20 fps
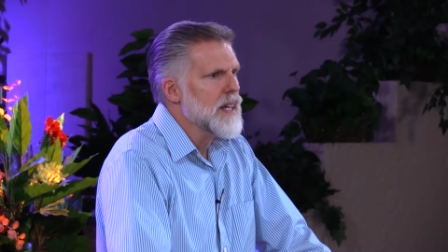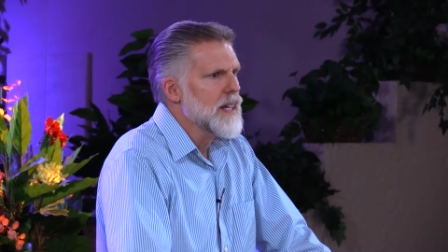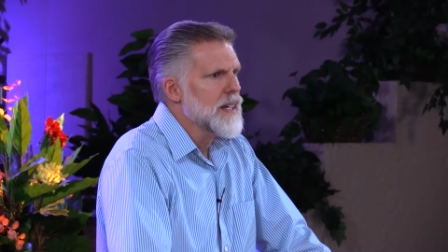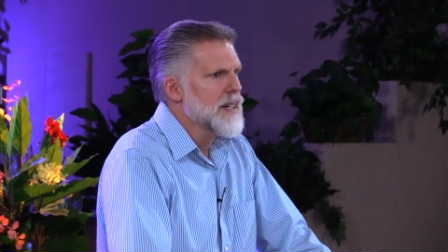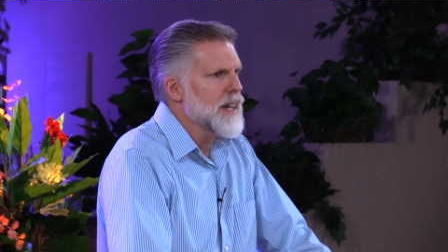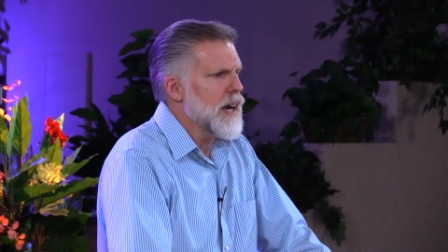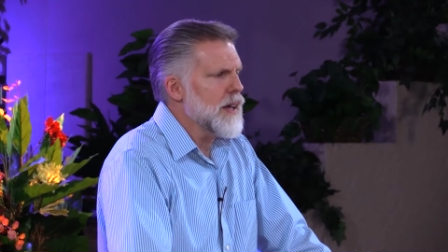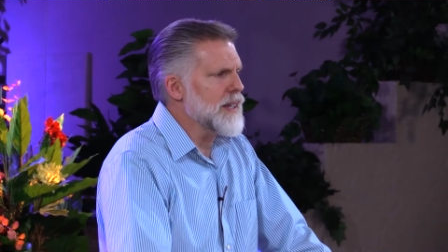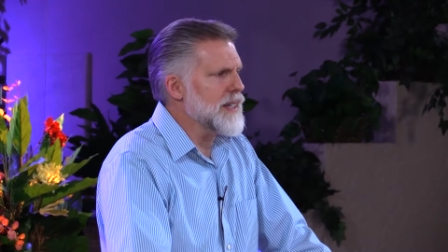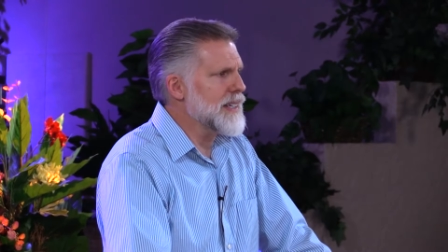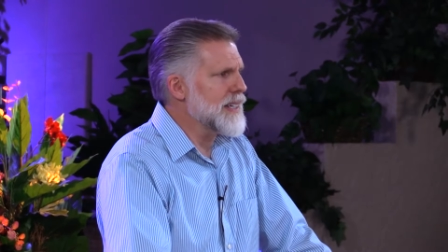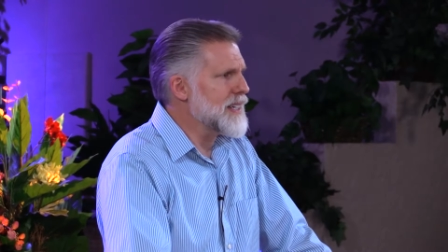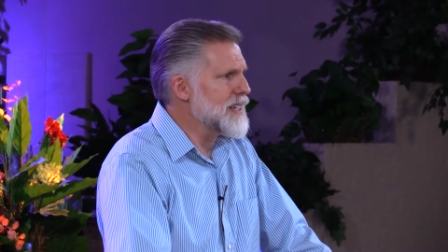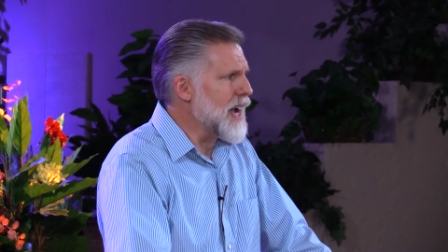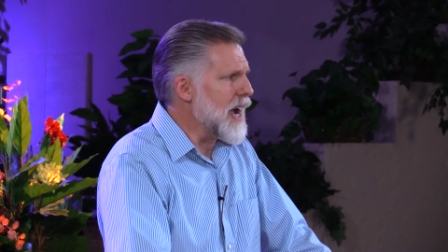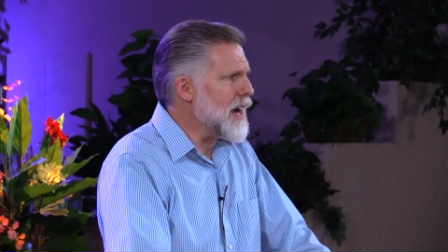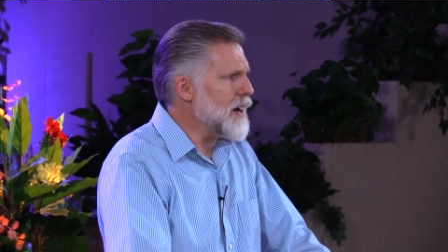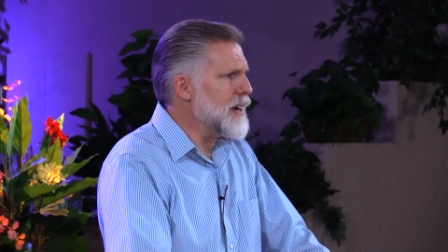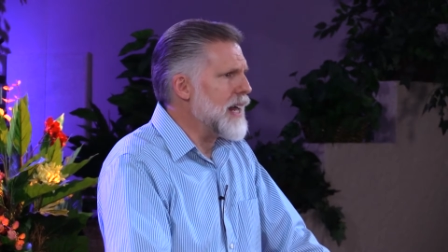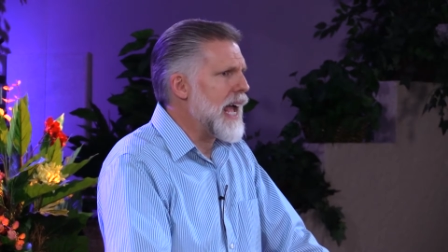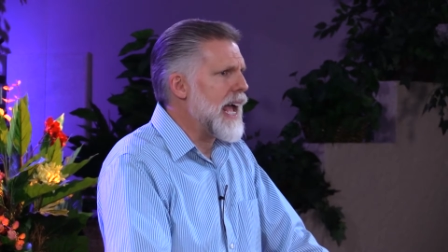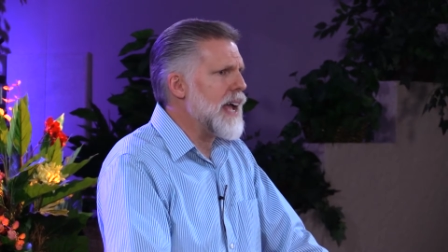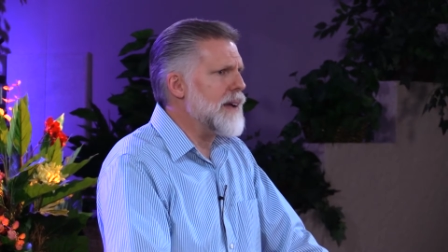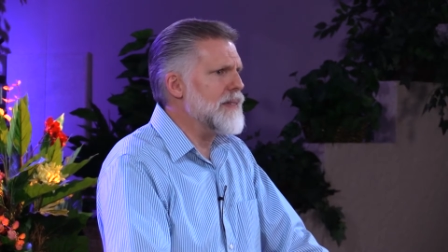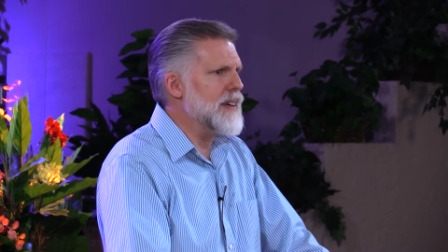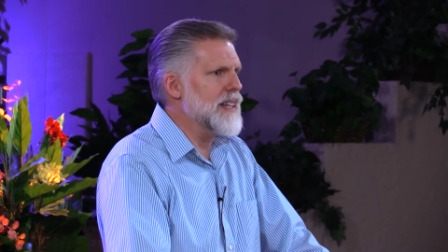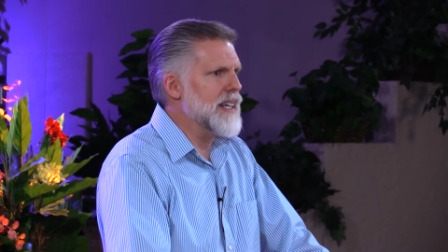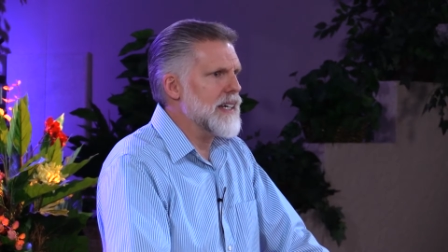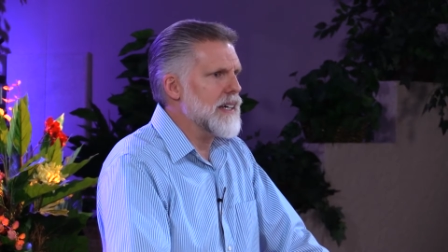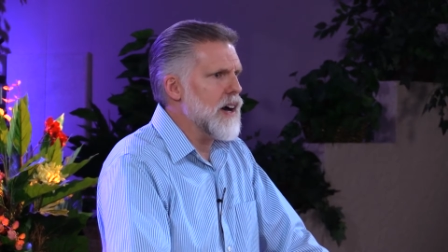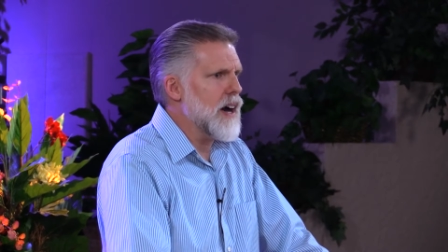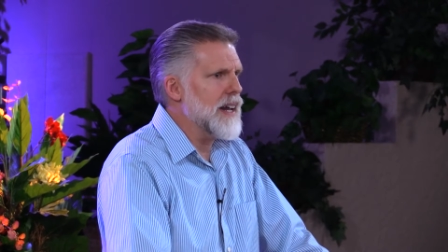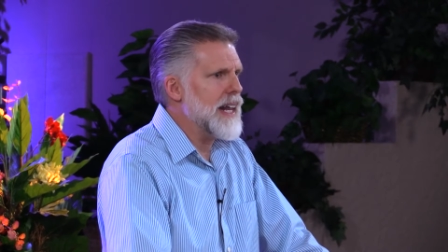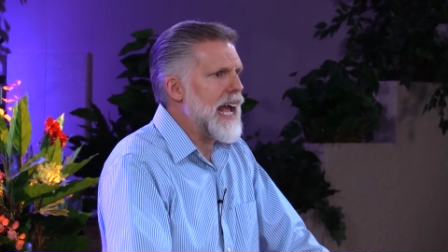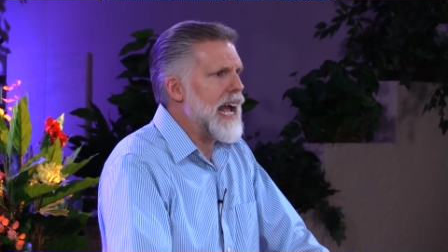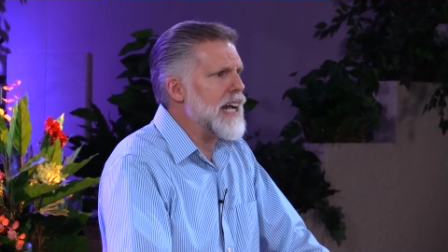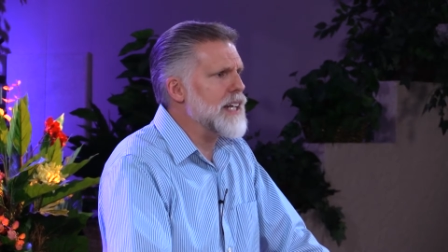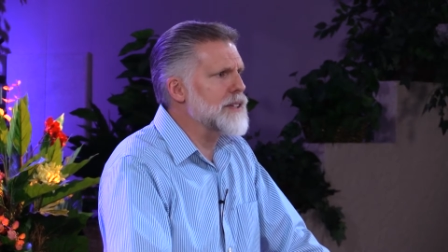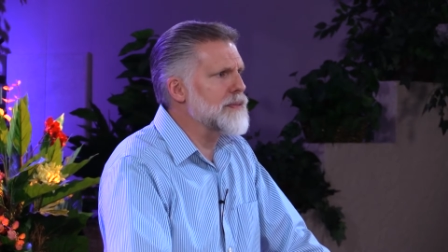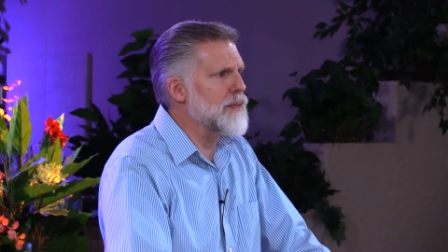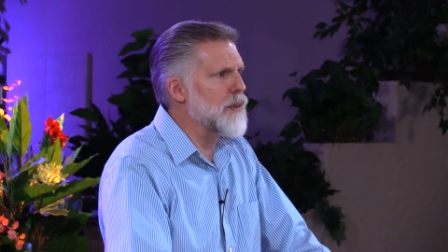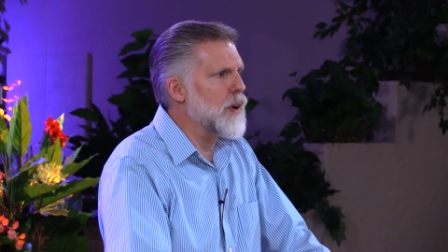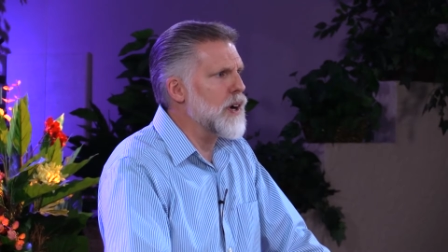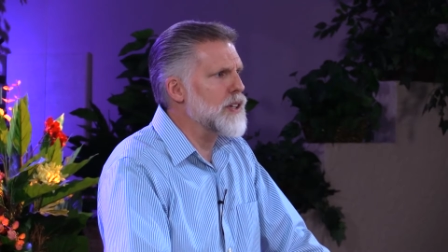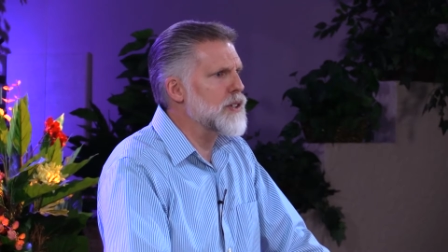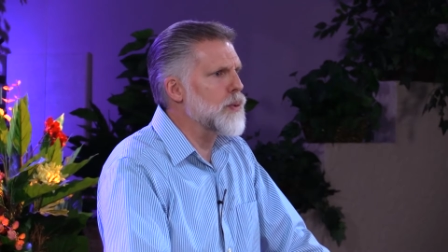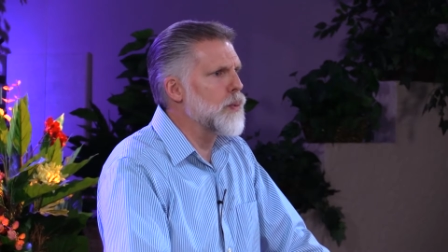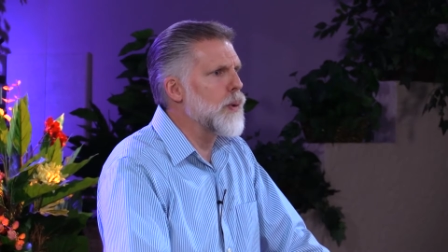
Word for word: Now, the desired haven that God has for us,